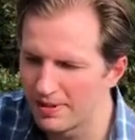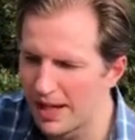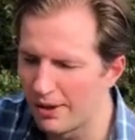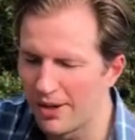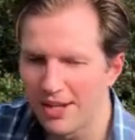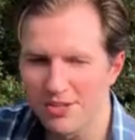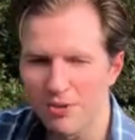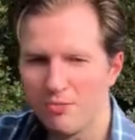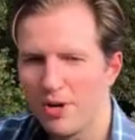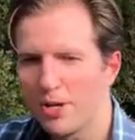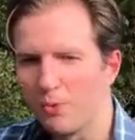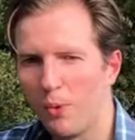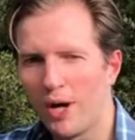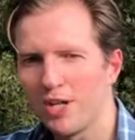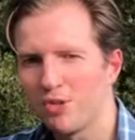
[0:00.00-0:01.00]
Now, as a
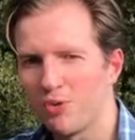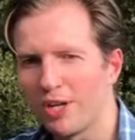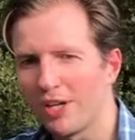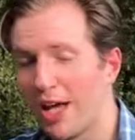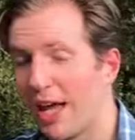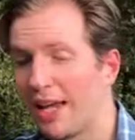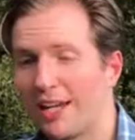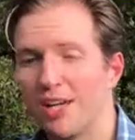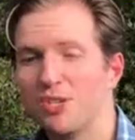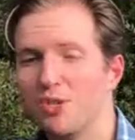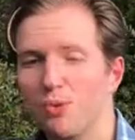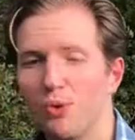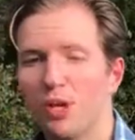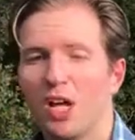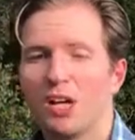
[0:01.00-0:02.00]
red wine drinker, and I
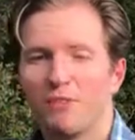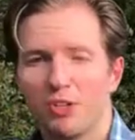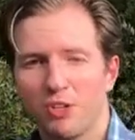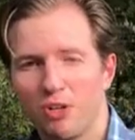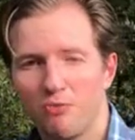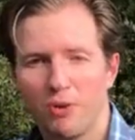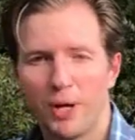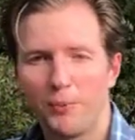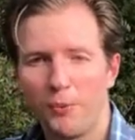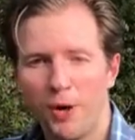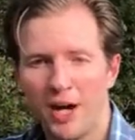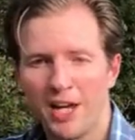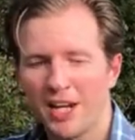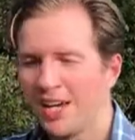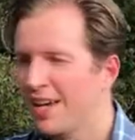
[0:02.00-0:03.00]
do love a good red
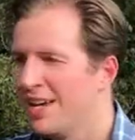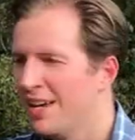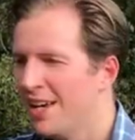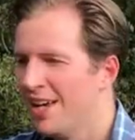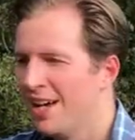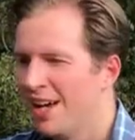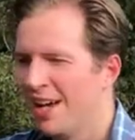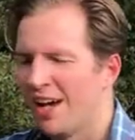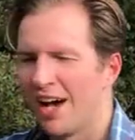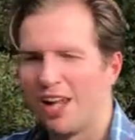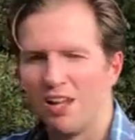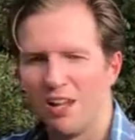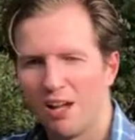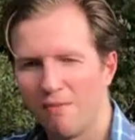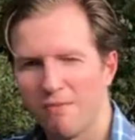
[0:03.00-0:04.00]
wine, I
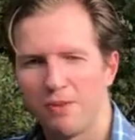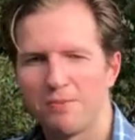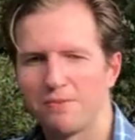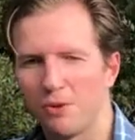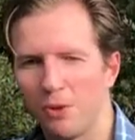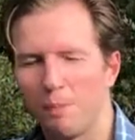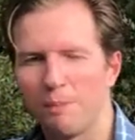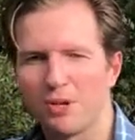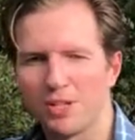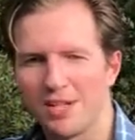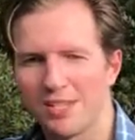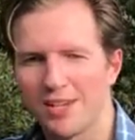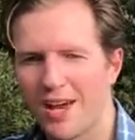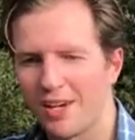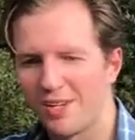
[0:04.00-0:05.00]
love the
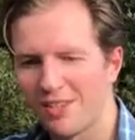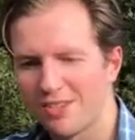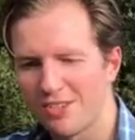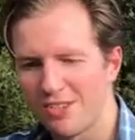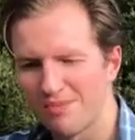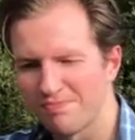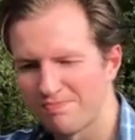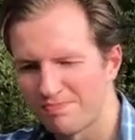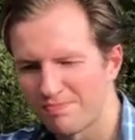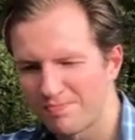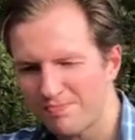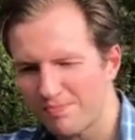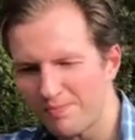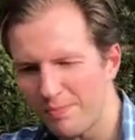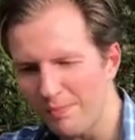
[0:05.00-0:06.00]
full-bodied tannins,
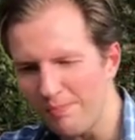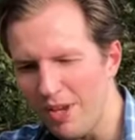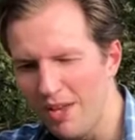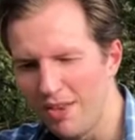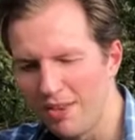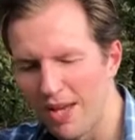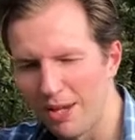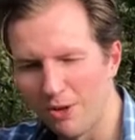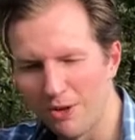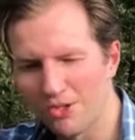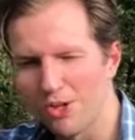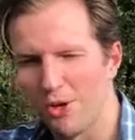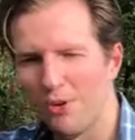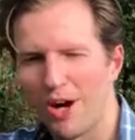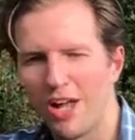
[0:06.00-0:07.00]
and
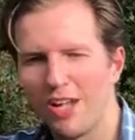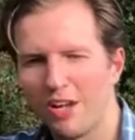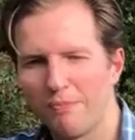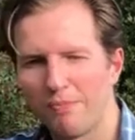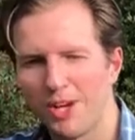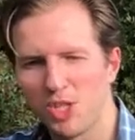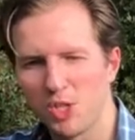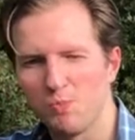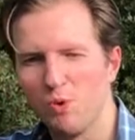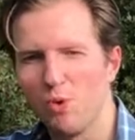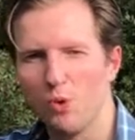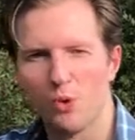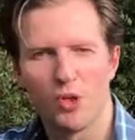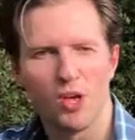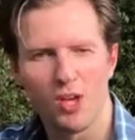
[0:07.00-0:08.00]
also I love my
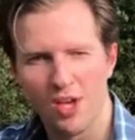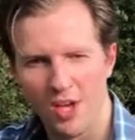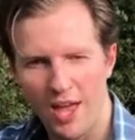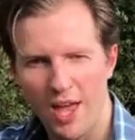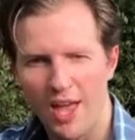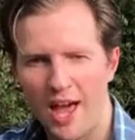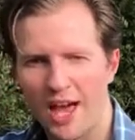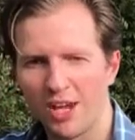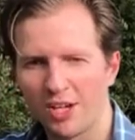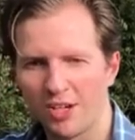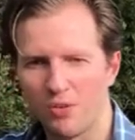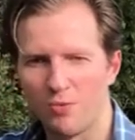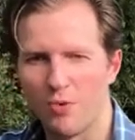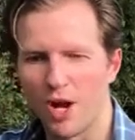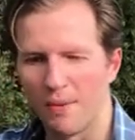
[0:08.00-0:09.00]
smooth,
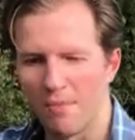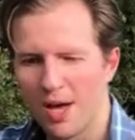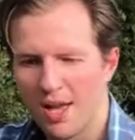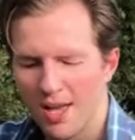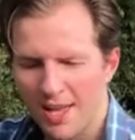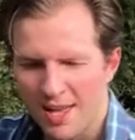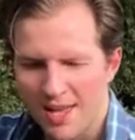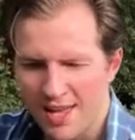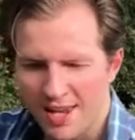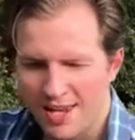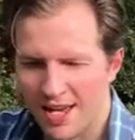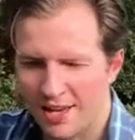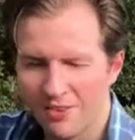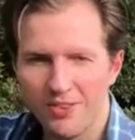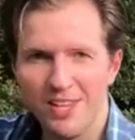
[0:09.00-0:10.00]
elegant rum.
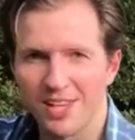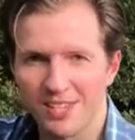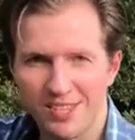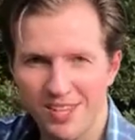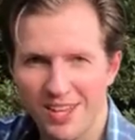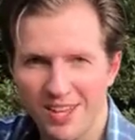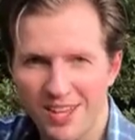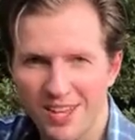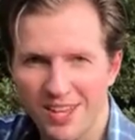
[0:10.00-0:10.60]
Now this